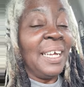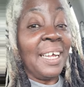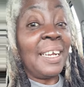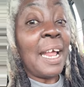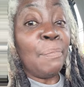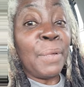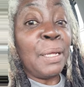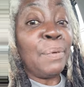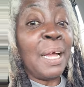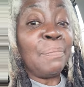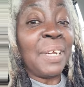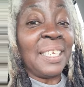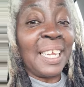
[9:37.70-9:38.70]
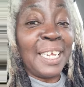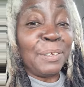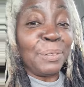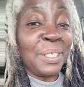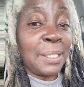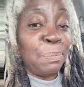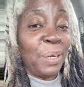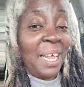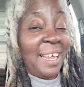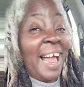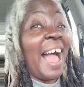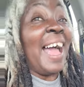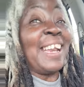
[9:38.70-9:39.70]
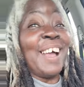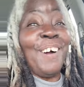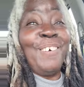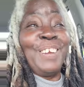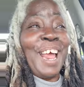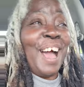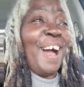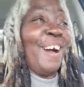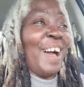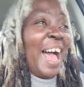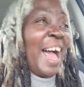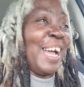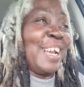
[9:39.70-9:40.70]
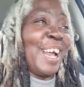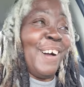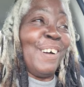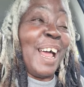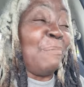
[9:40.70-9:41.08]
and now maybe I'm that lady on this block. I don't know, I don't know.